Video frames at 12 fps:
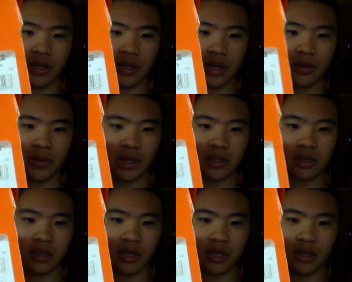Air Max on
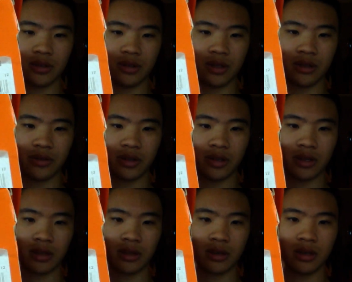the heel and
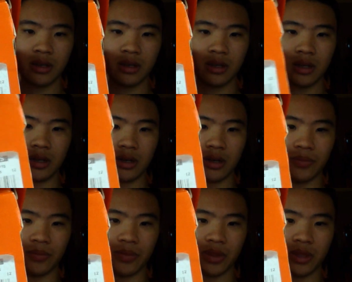everything.
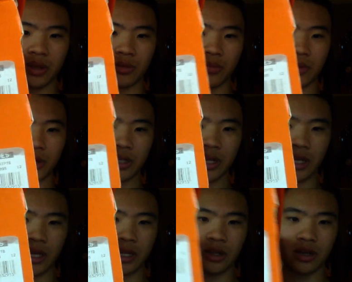They were marked at
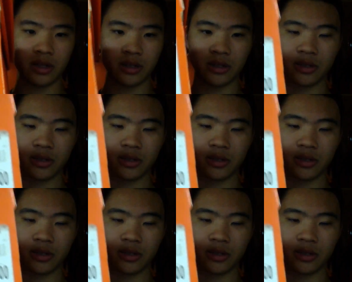$80.